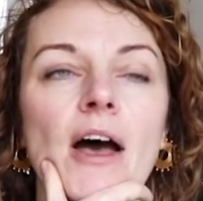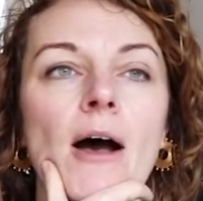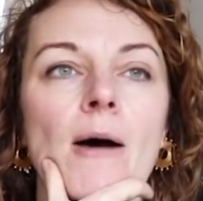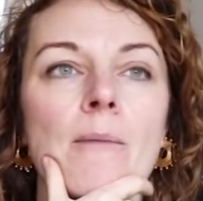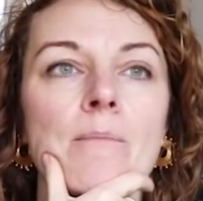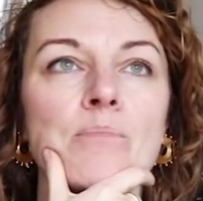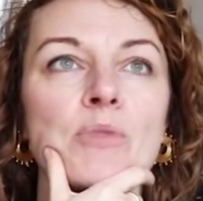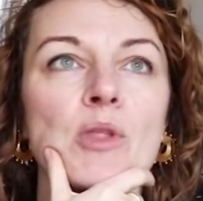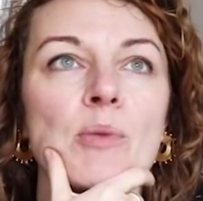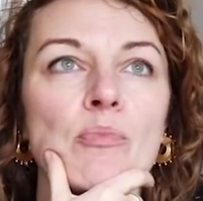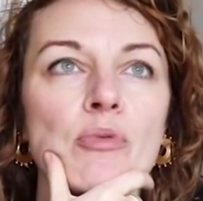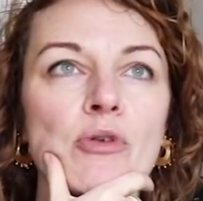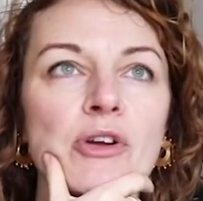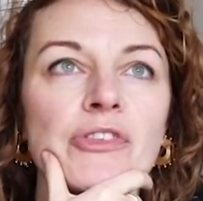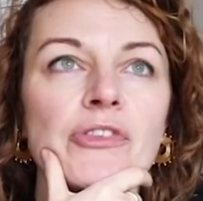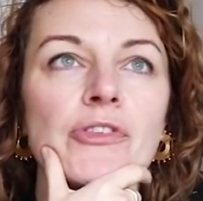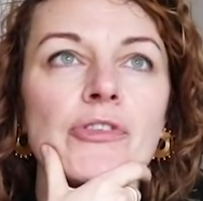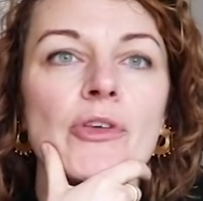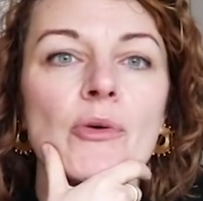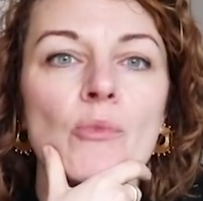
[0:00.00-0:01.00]
The
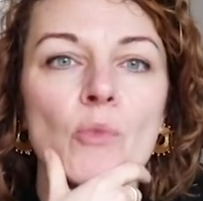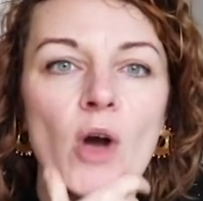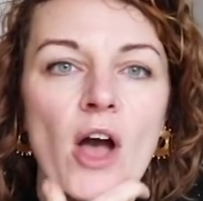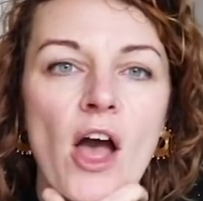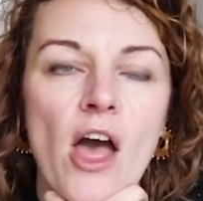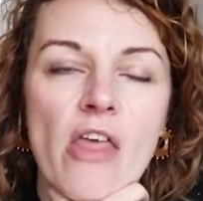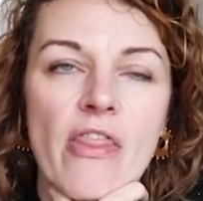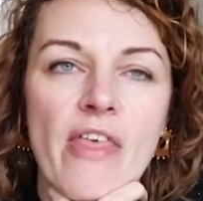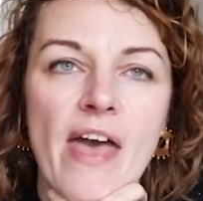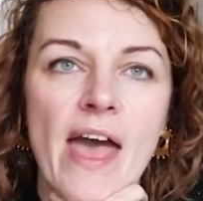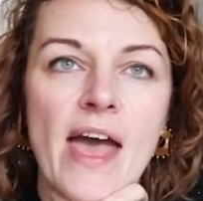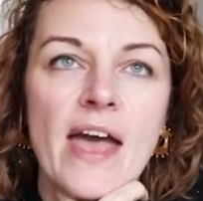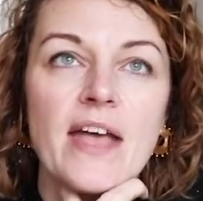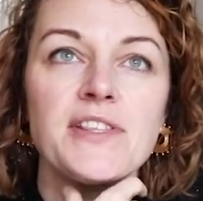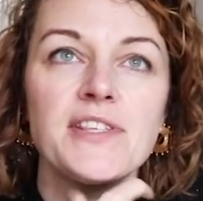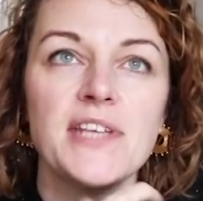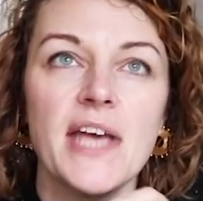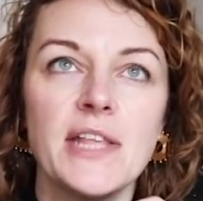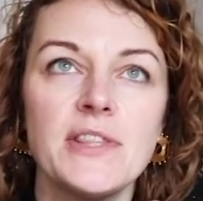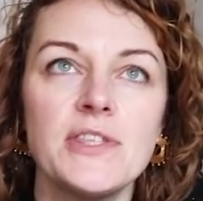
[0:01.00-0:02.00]
prints that were
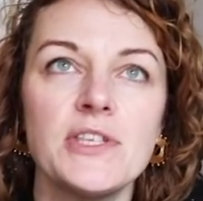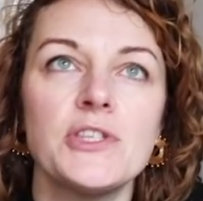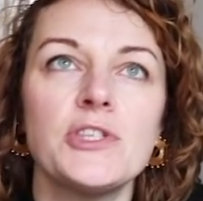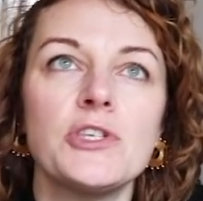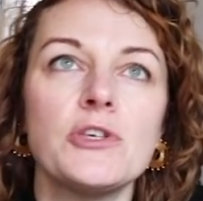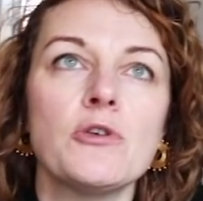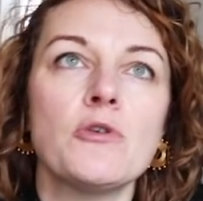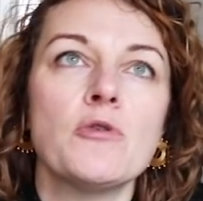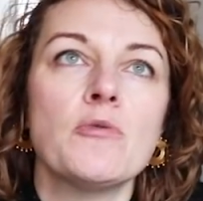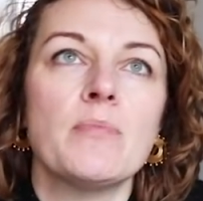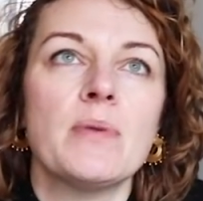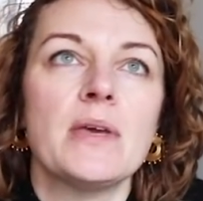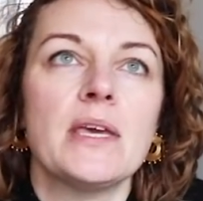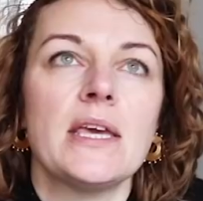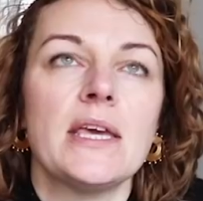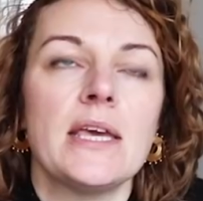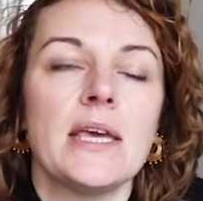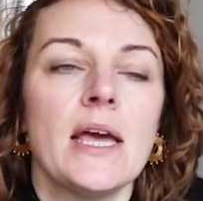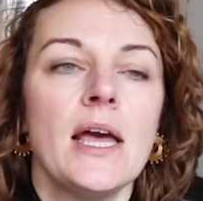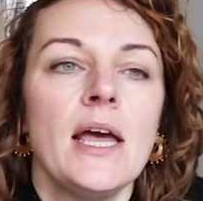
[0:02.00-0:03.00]
there tended to
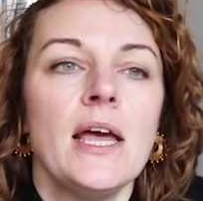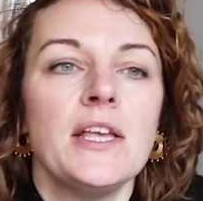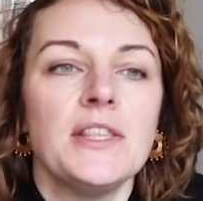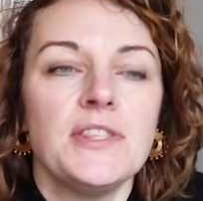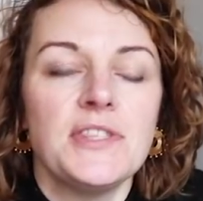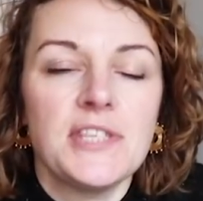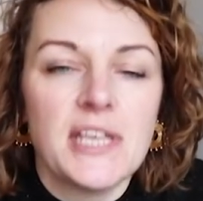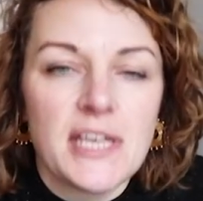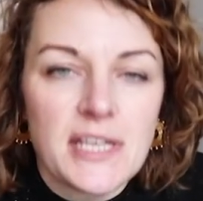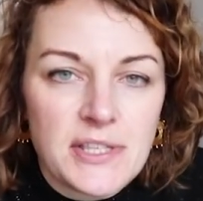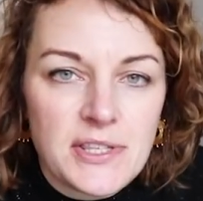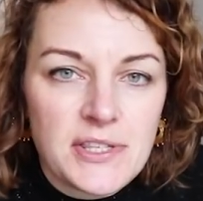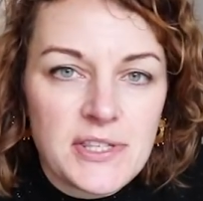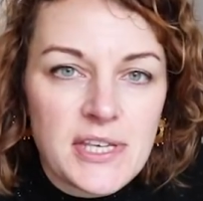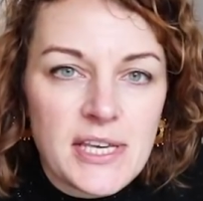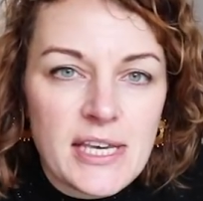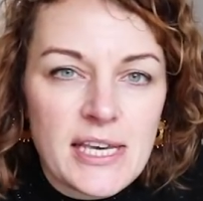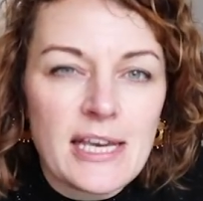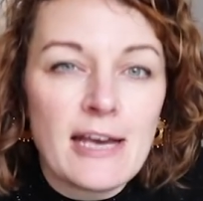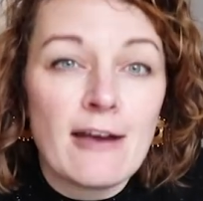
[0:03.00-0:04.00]
be
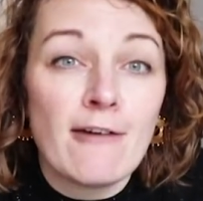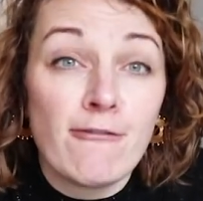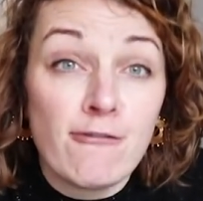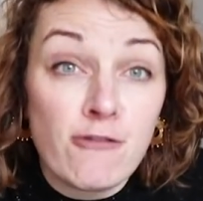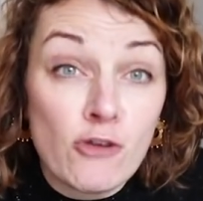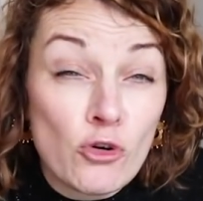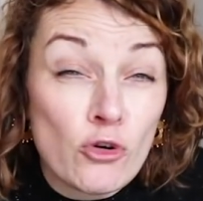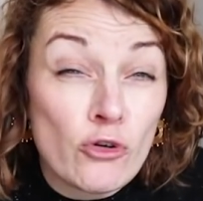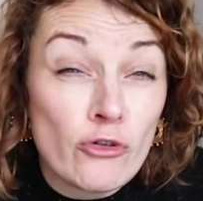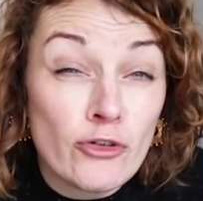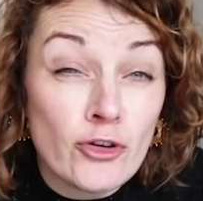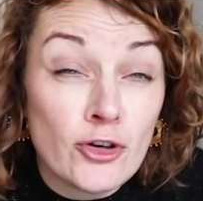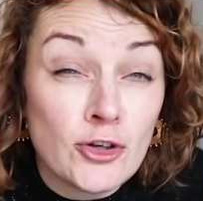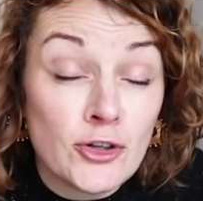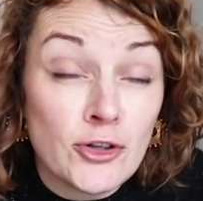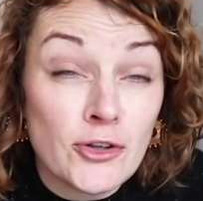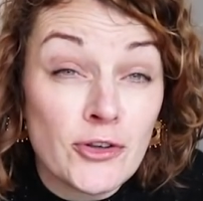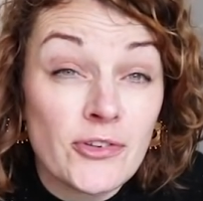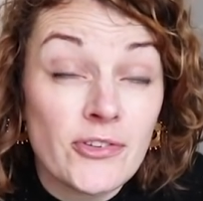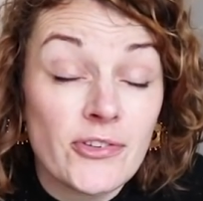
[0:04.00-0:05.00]
ditzy
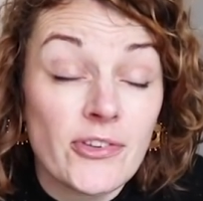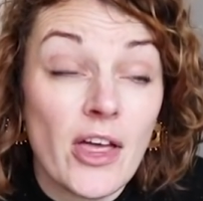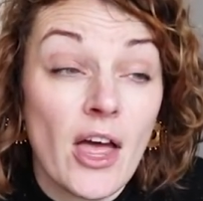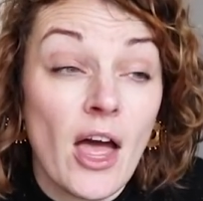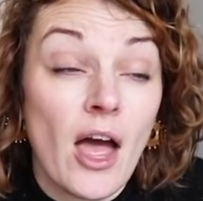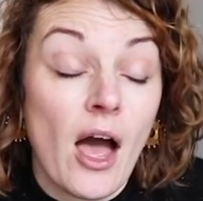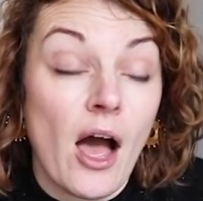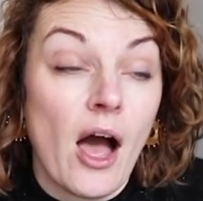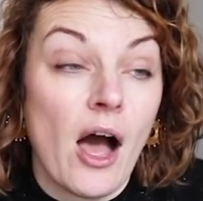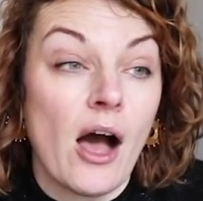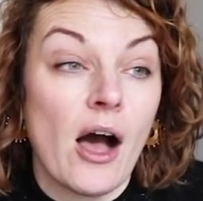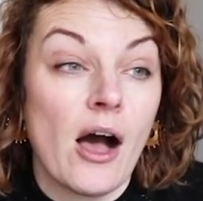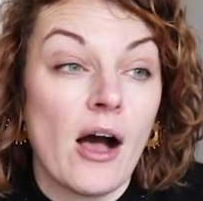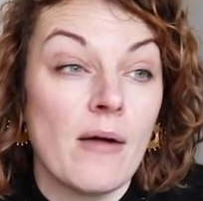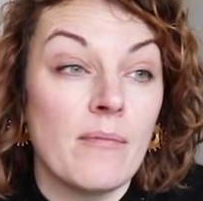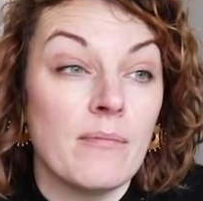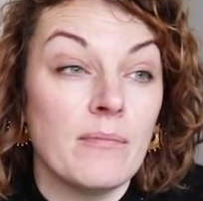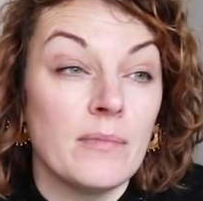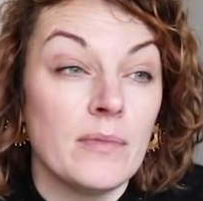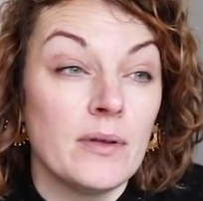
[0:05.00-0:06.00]
florals,
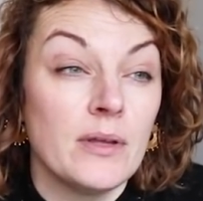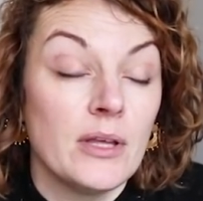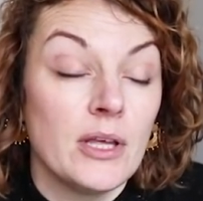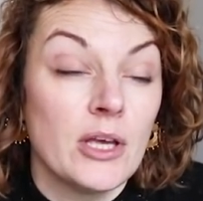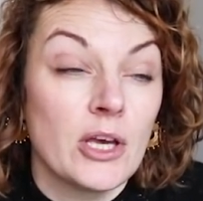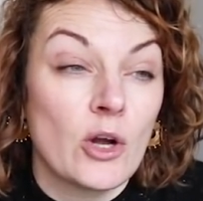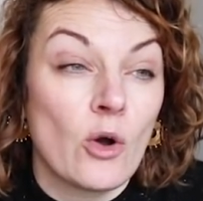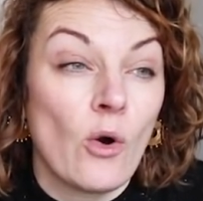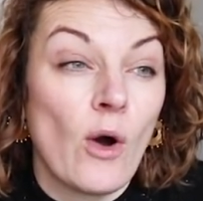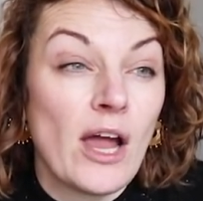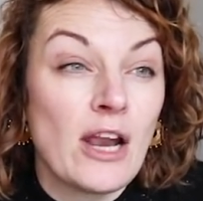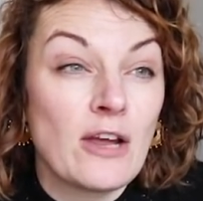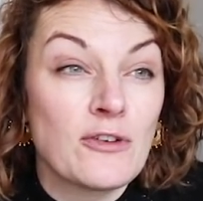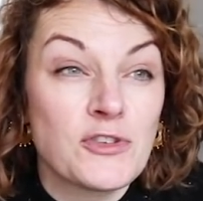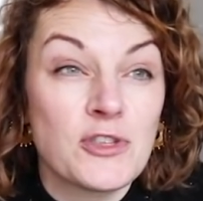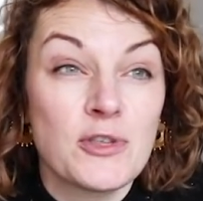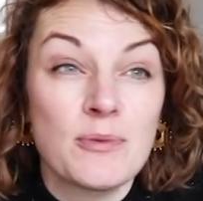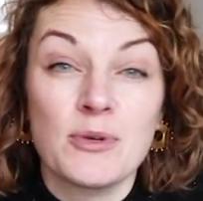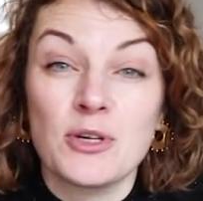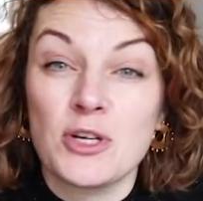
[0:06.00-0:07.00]
quite a lot
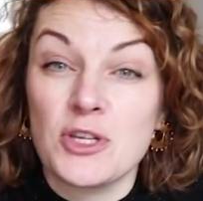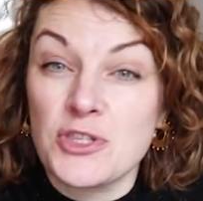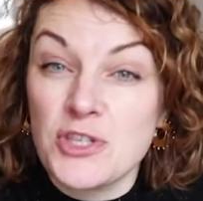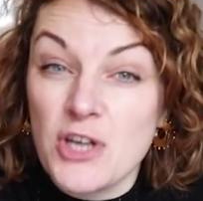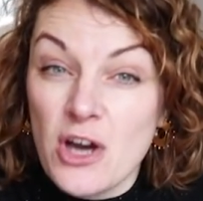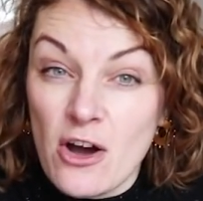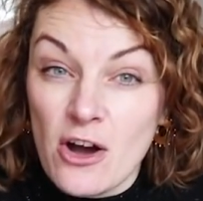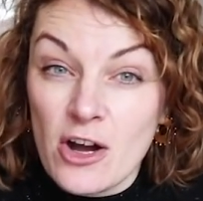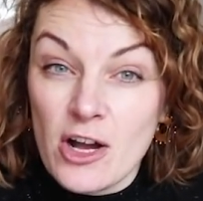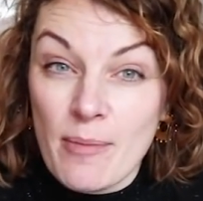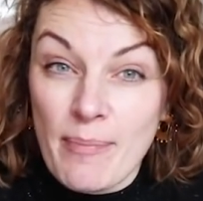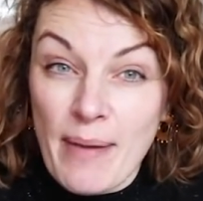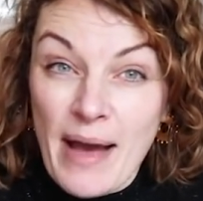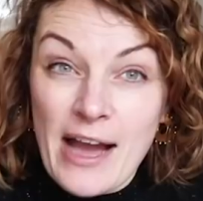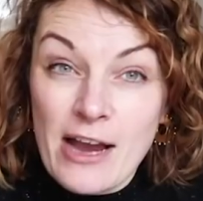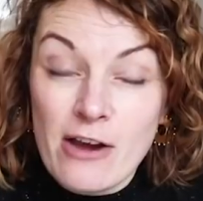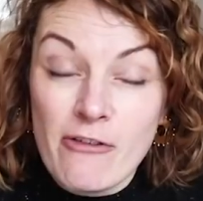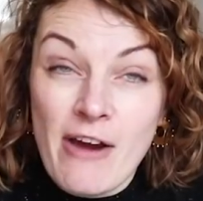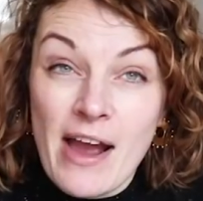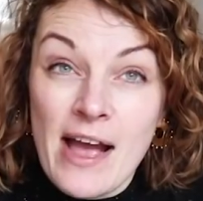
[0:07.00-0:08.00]
of them on a darker
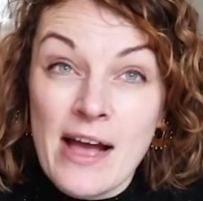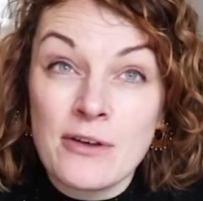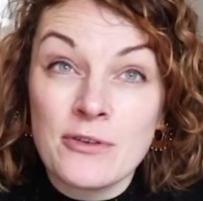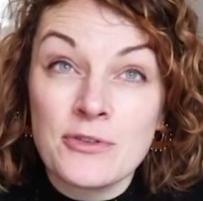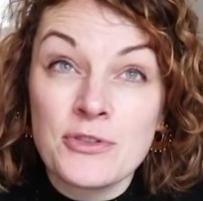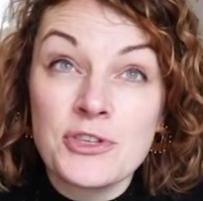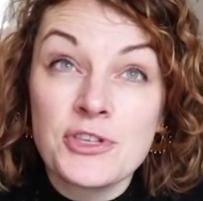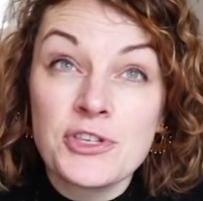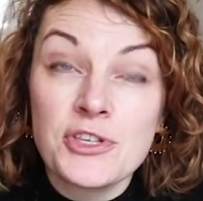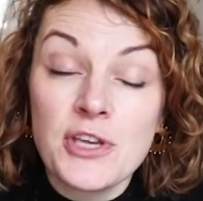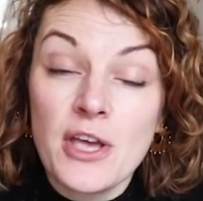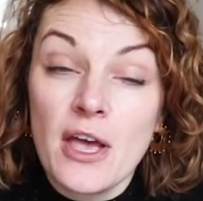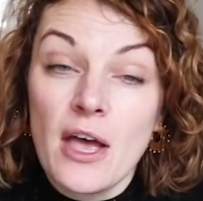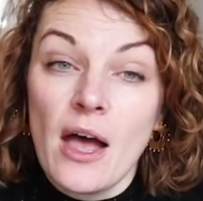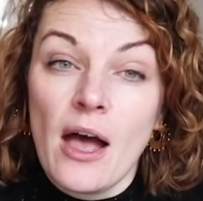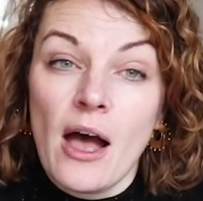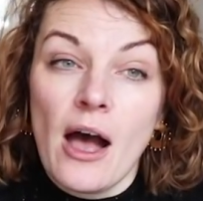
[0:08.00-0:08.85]
background.